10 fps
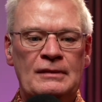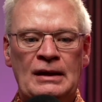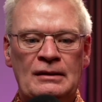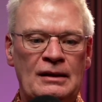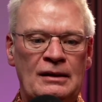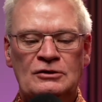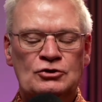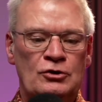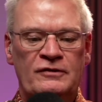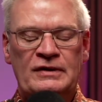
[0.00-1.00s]
and in
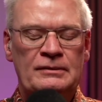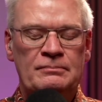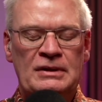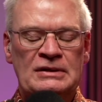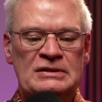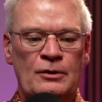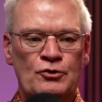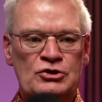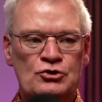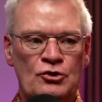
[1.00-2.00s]
sort of a
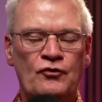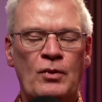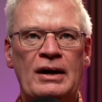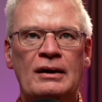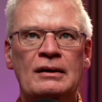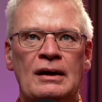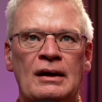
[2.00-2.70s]
summary sort of way,